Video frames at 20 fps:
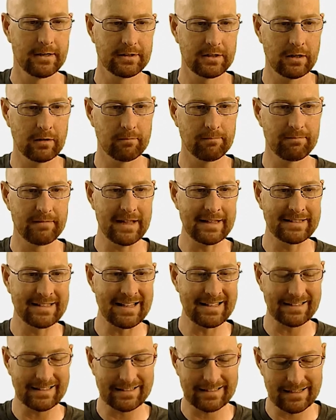So that's
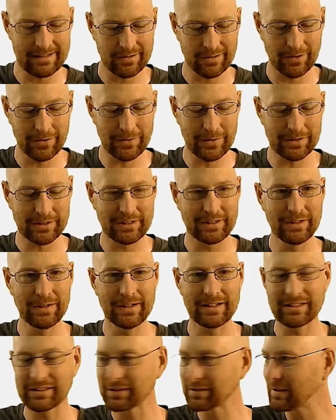it, that's kind of all there is to
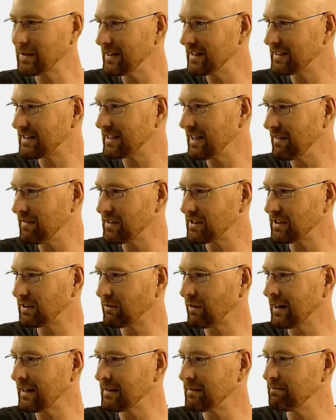it. So let's go ahead and save this
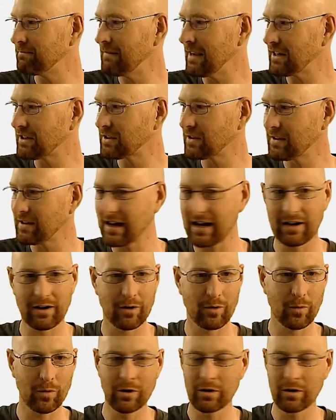and run it, make sure that all